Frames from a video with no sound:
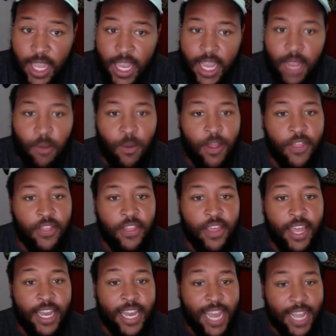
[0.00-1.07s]
And with
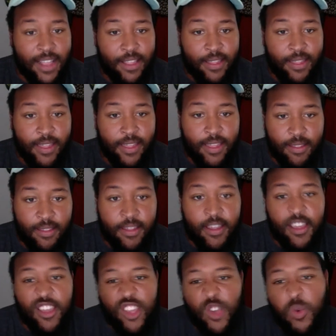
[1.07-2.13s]
analysis,
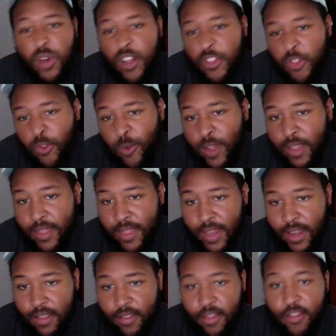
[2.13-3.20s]
you want three
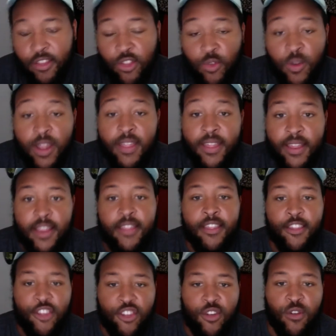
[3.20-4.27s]
sentences. Three sentences
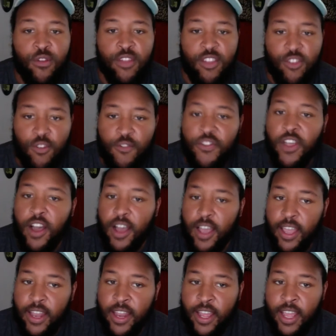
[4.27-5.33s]
shows that you
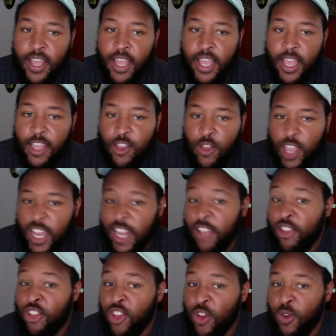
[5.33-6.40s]
thought, and it
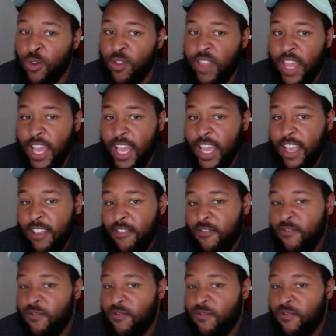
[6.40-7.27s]
shows that